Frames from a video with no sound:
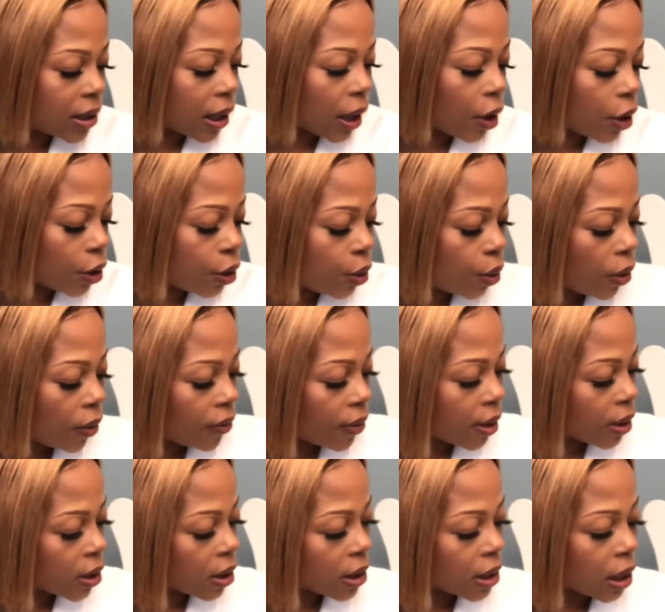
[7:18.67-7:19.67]
I got two of
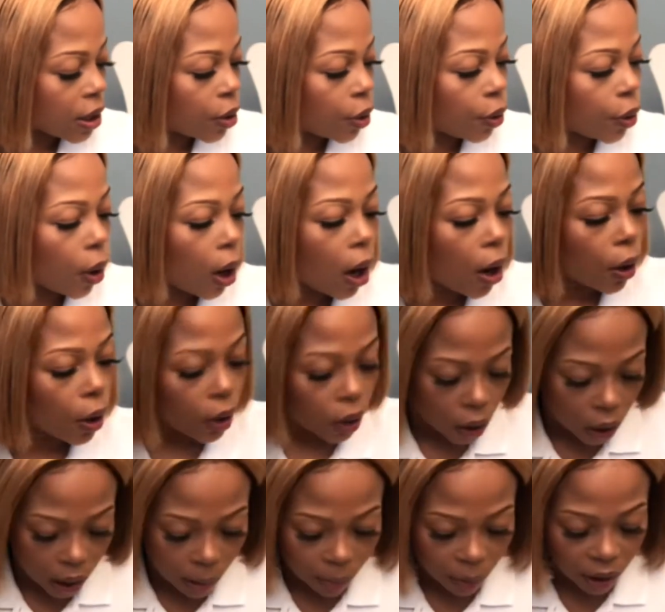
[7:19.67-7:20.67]
these because I don't know how
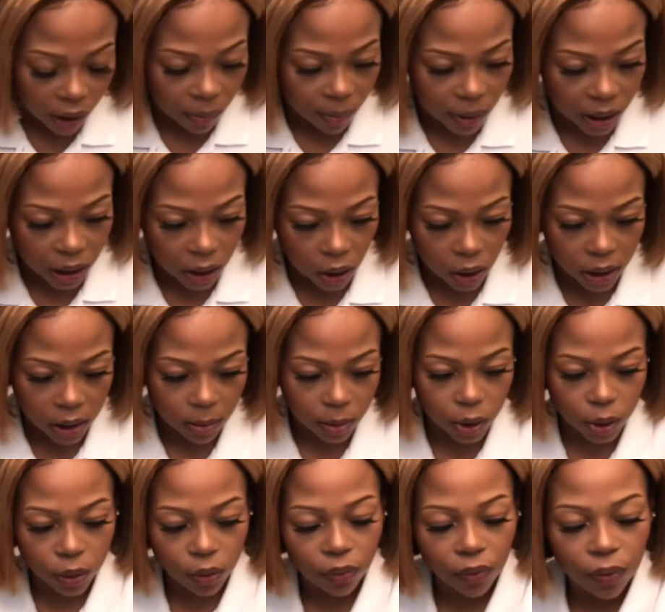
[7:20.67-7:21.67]
long I'm going to be in the
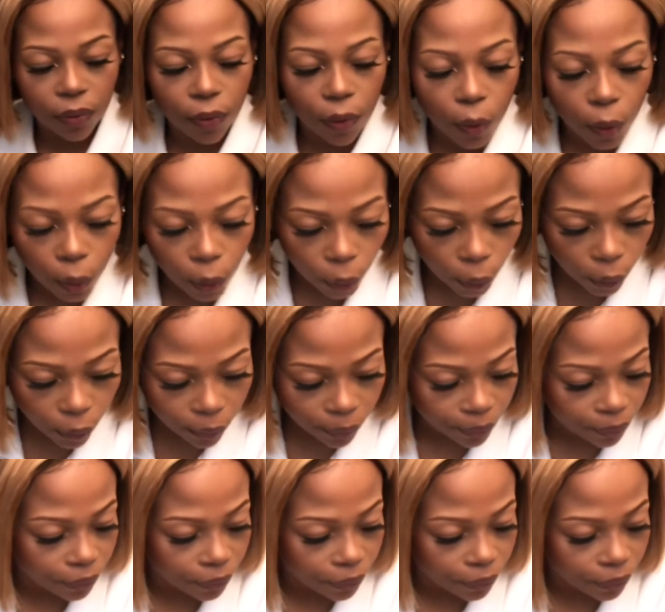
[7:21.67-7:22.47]
hospital for.